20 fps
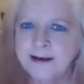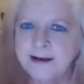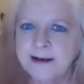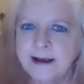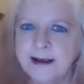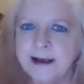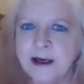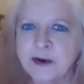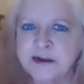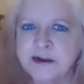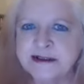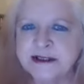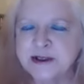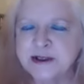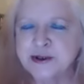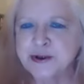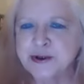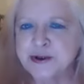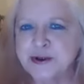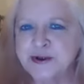And I was
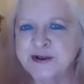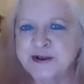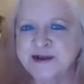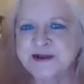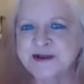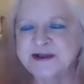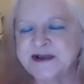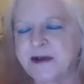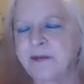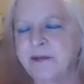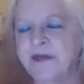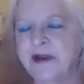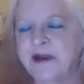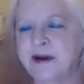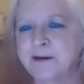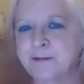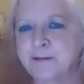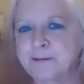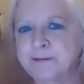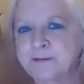introduced to something.
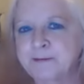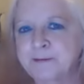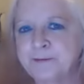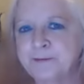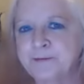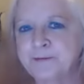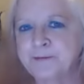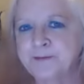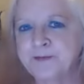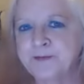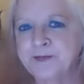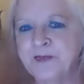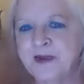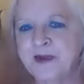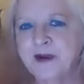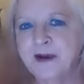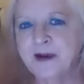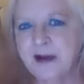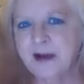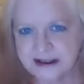
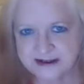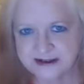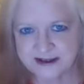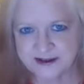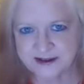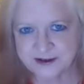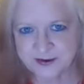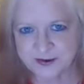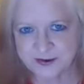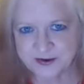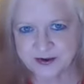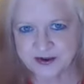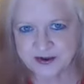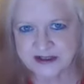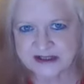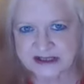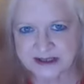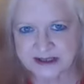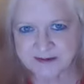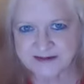It has to do with your
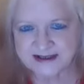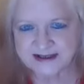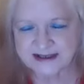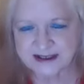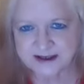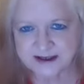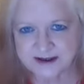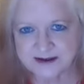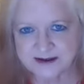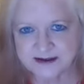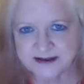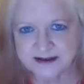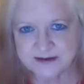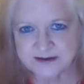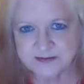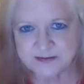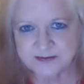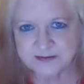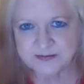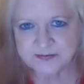stem cells.
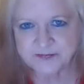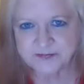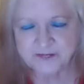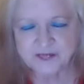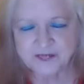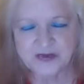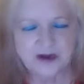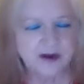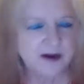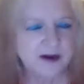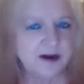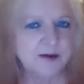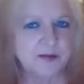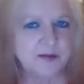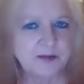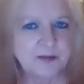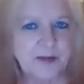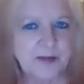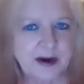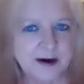
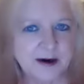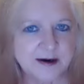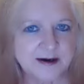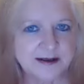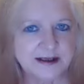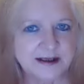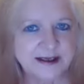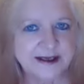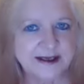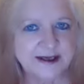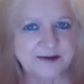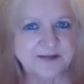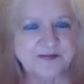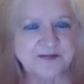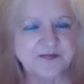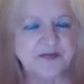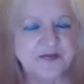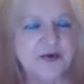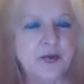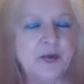Apparently,
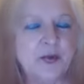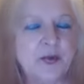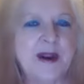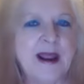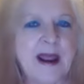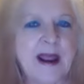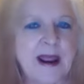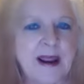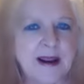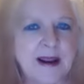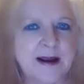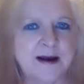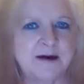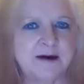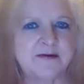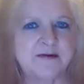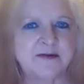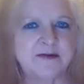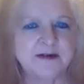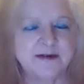we
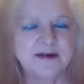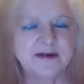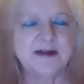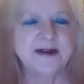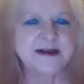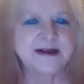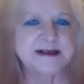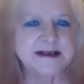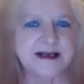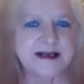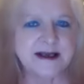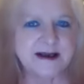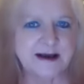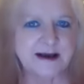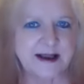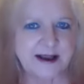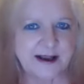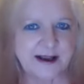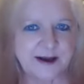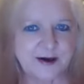have, in this day and
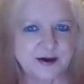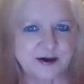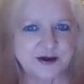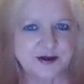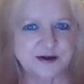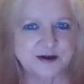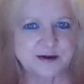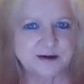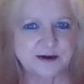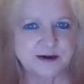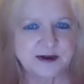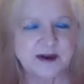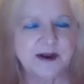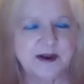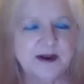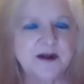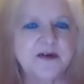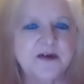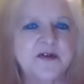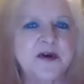age,
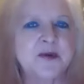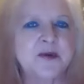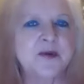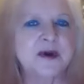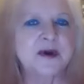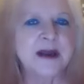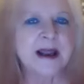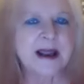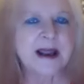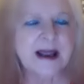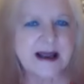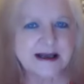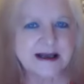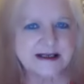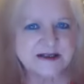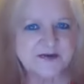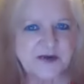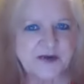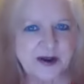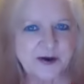someone
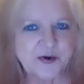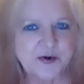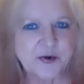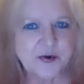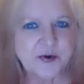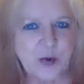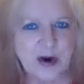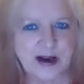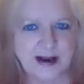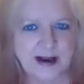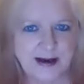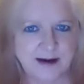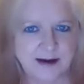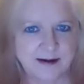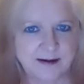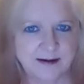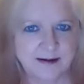has found a way